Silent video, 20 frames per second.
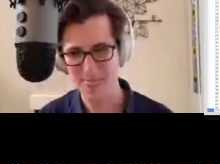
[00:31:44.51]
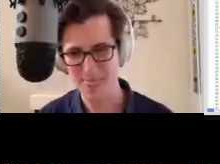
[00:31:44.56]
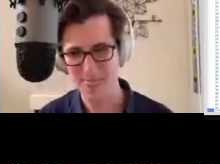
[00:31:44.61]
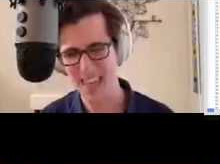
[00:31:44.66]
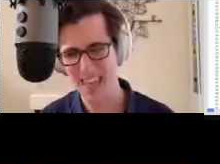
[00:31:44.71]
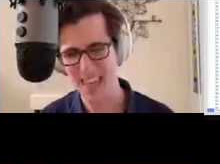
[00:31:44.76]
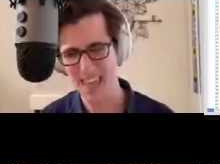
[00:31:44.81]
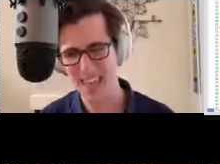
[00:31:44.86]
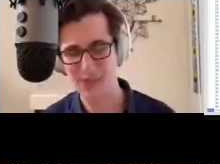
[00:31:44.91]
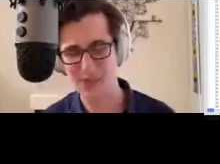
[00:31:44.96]

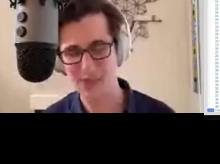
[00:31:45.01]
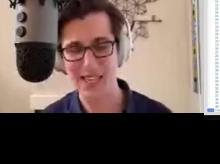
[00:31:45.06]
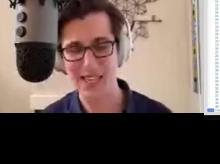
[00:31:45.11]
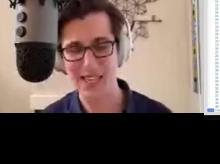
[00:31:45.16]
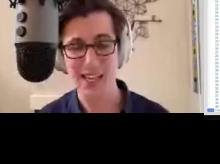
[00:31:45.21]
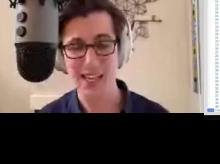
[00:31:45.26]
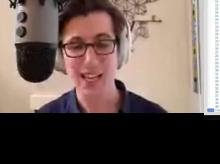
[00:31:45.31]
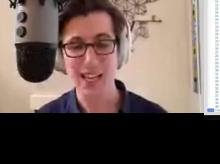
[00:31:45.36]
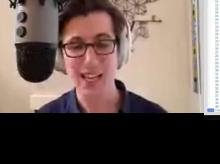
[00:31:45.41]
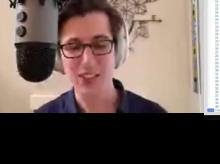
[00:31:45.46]
That's okay.
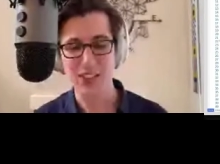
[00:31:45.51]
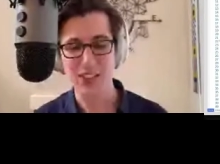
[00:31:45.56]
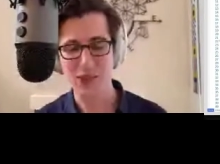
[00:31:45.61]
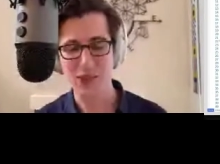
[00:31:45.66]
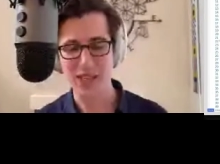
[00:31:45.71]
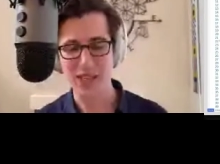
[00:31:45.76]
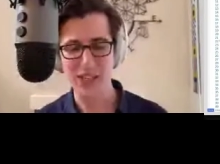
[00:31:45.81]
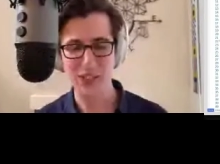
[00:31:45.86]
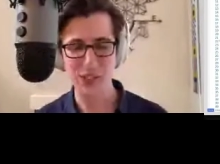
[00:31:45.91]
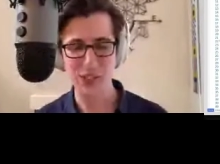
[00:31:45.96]
So
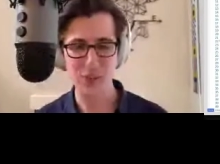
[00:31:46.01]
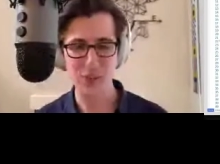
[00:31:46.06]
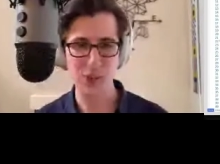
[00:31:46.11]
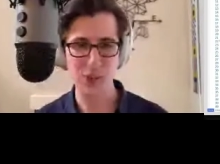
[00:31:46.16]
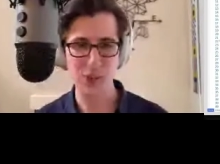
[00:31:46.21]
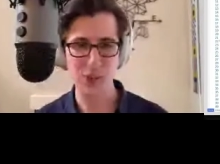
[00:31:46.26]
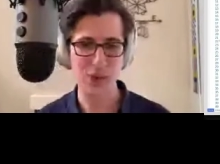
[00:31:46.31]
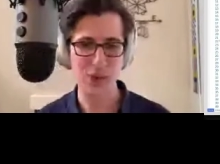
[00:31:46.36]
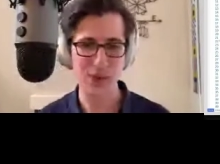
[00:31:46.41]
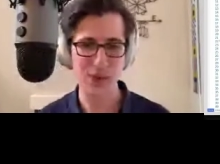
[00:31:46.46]
location will
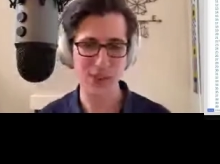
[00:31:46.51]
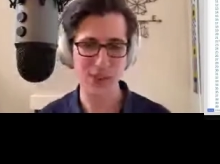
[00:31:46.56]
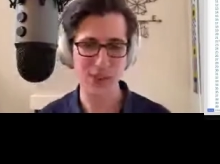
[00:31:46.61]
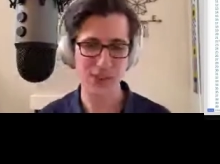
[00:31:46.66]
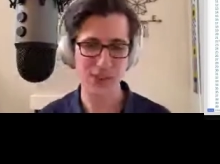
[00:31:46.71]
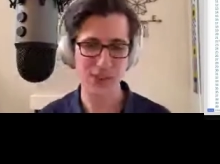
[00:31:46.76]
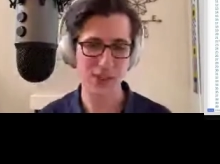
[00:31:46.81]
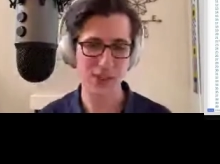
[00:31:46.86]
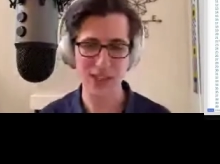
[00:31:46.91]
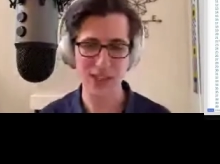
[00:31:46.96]
show us
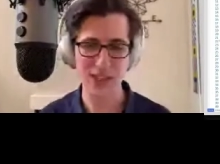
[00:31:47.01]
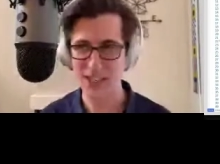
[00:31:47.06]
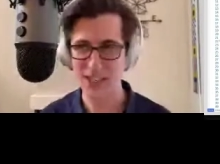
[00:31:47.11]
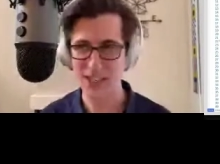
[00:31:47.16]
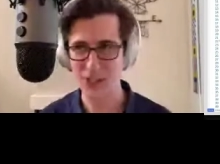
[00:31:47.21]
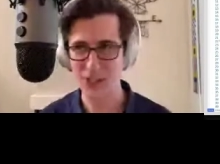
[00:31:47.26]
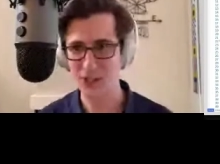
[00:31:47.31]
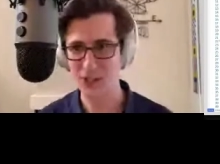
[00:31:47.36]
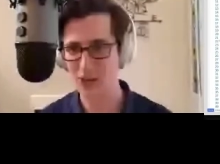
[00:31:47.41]
our latitude,